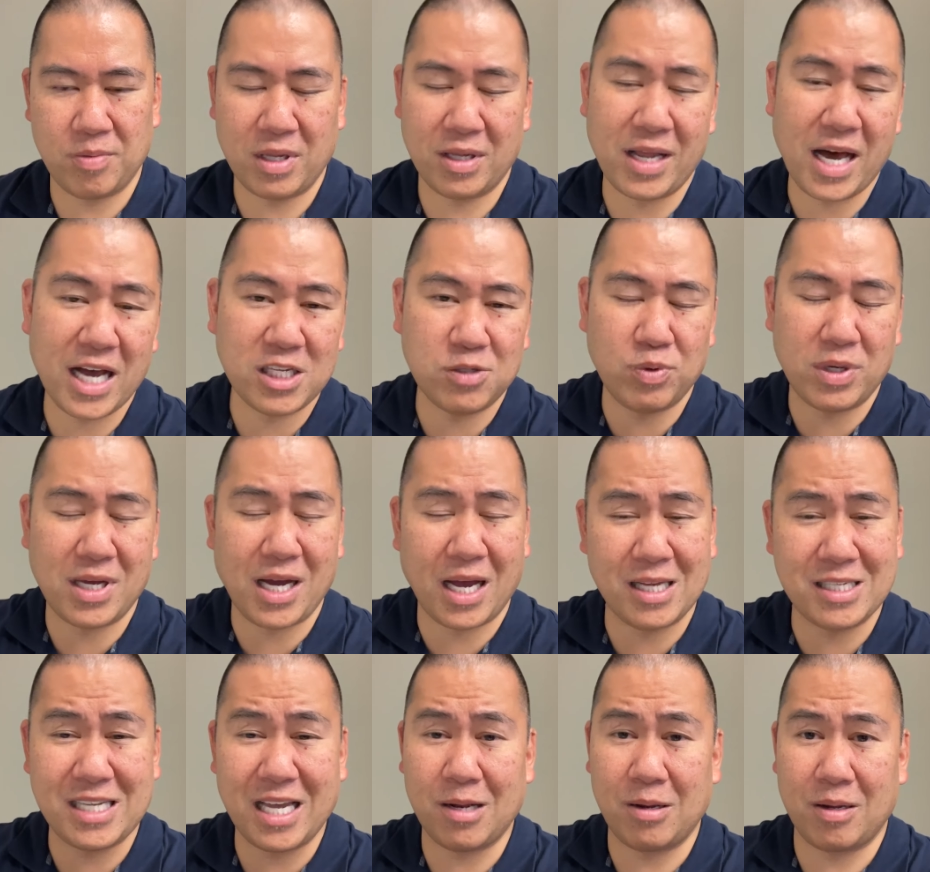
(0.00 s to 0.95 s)
And last week I
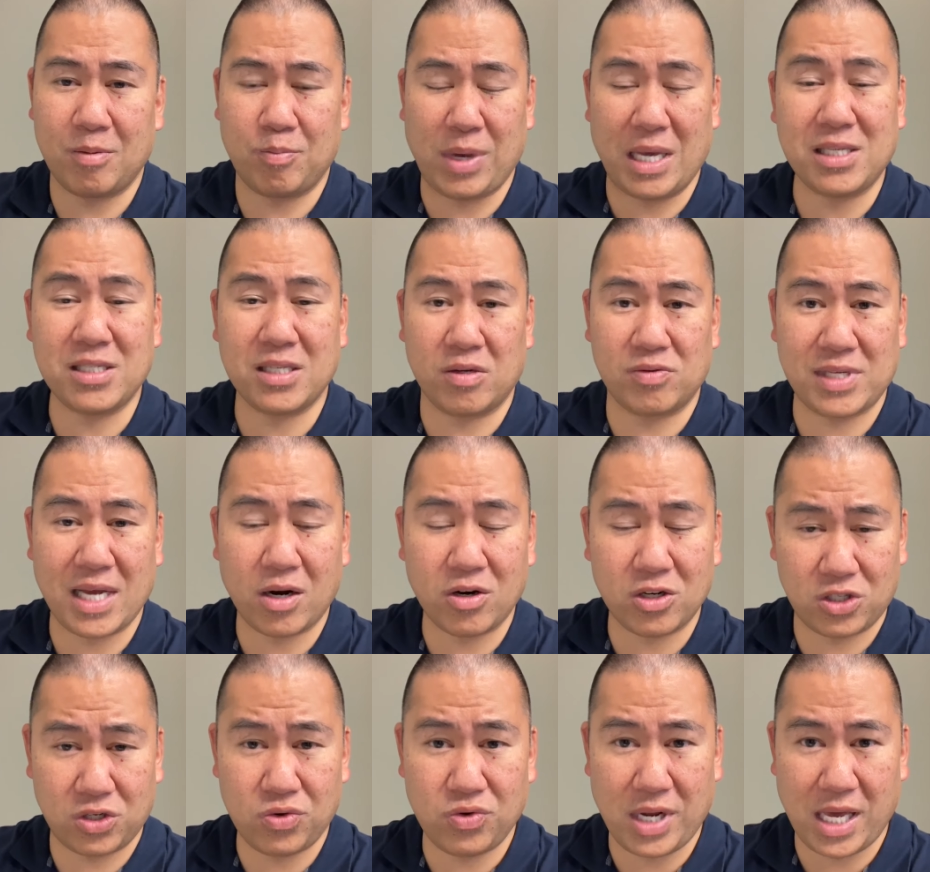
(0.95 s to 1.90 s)
said, basically it was down to
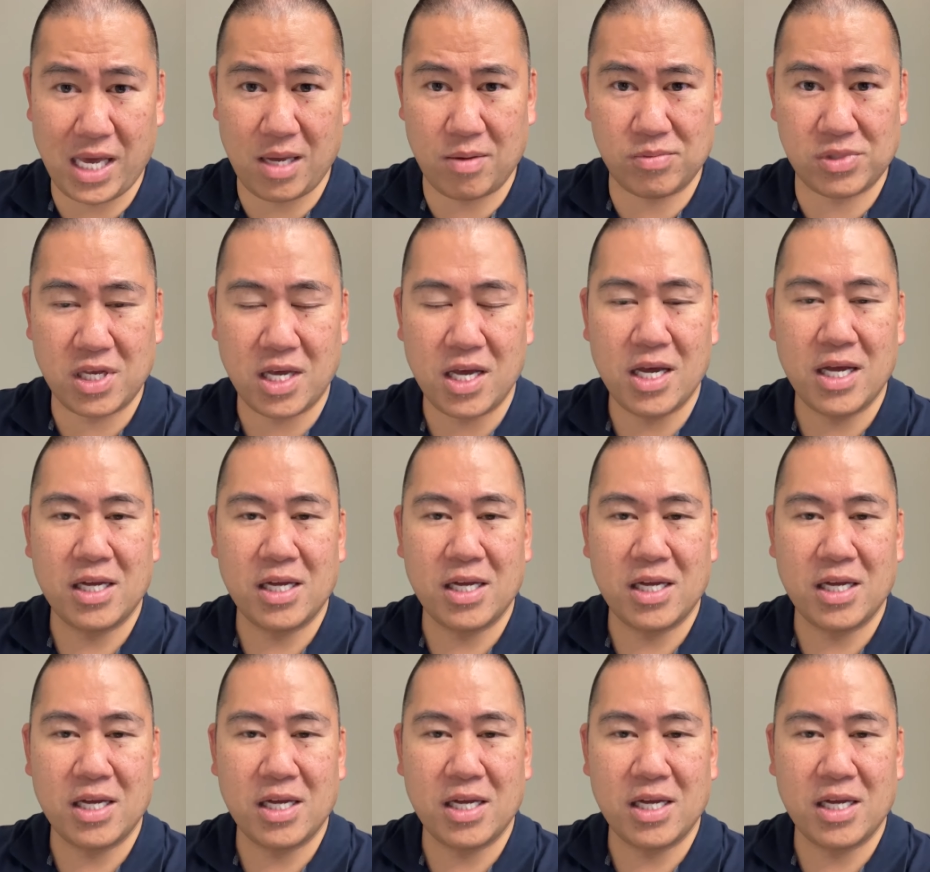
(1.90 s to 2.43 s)
two names.